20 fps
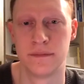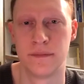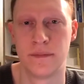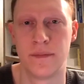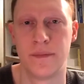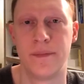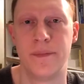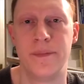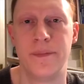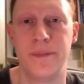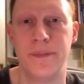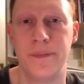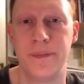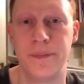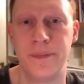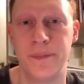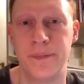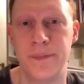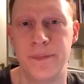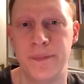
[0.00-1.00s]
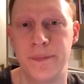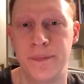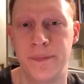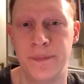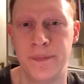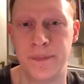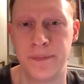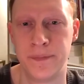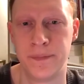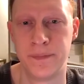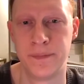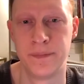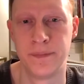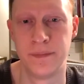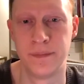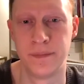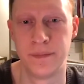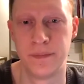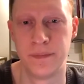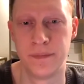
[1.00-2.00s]

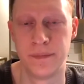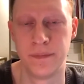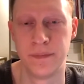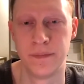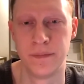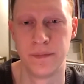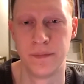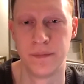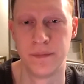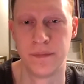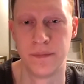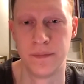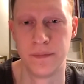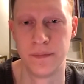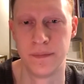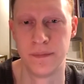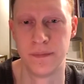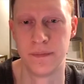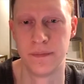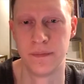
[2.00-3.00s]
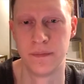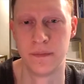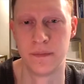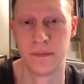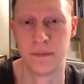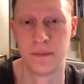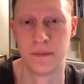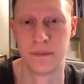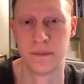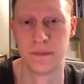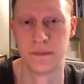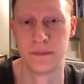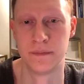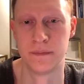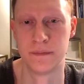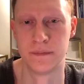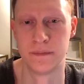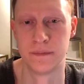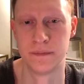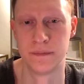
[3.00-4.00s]

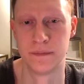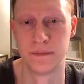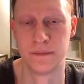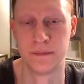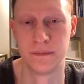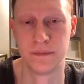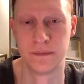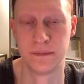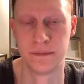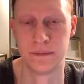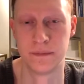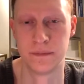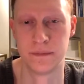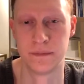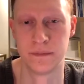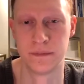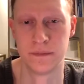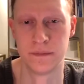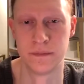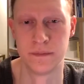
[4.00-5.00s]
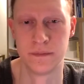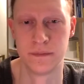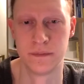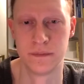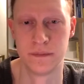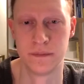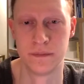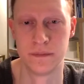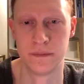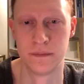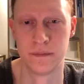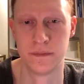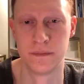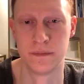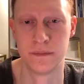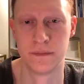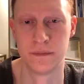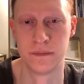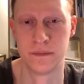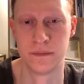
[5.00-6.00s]

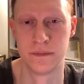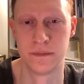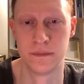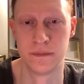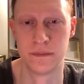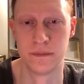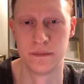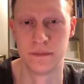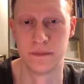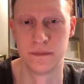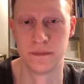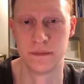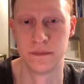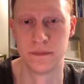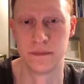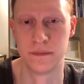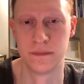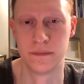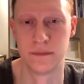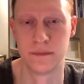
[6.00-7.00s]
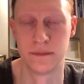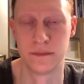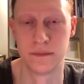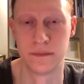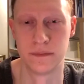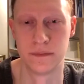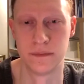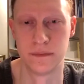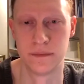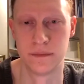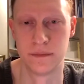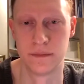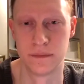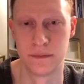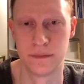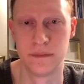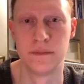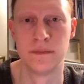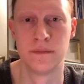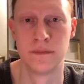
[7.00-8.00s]
[no speech]